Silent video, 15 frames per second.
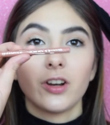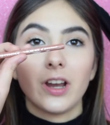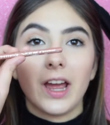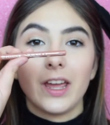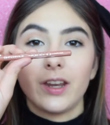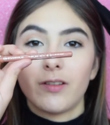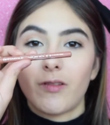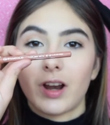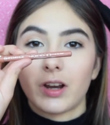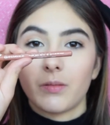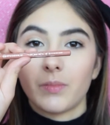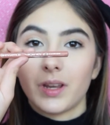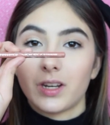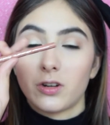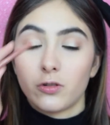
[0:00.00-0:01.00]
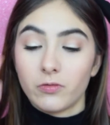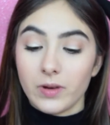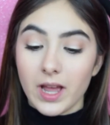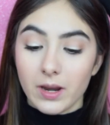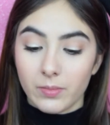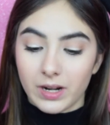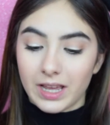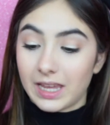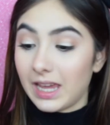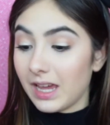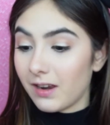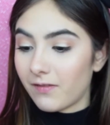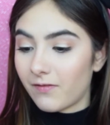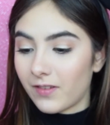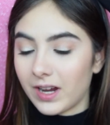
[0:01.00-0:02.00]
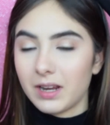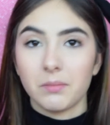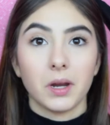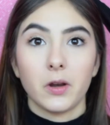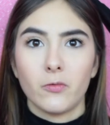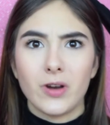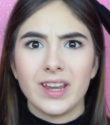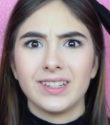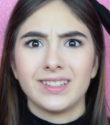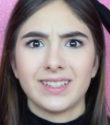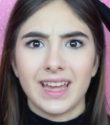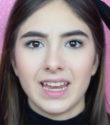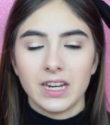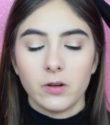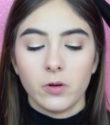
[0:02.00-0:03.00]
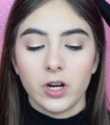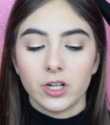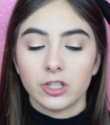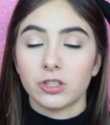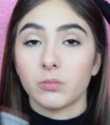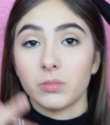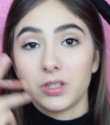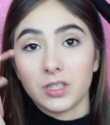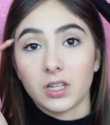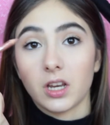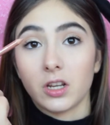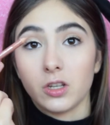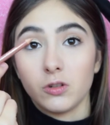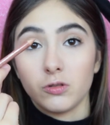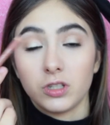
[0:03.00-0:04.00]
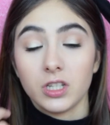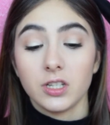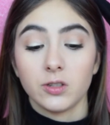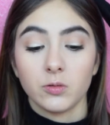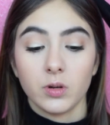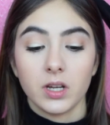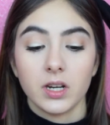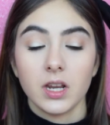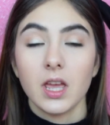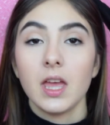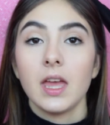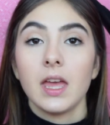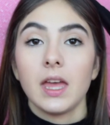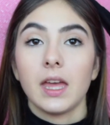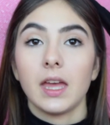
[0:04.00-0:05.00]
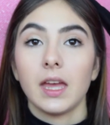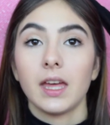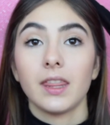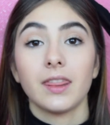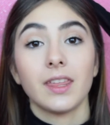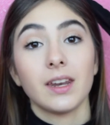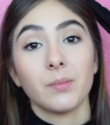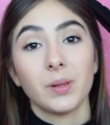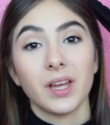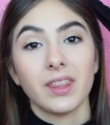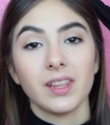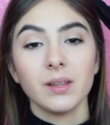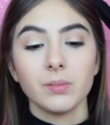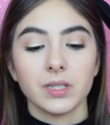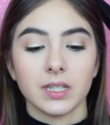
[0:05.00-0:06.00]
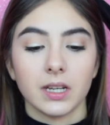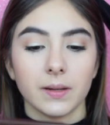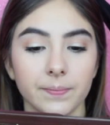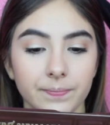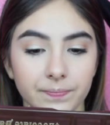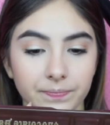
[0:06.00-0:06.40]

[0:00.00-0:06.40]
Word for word: I recommend a red, but I can't find my reds anywhere, so I'm just gonna use this one. And then apply the lipstick.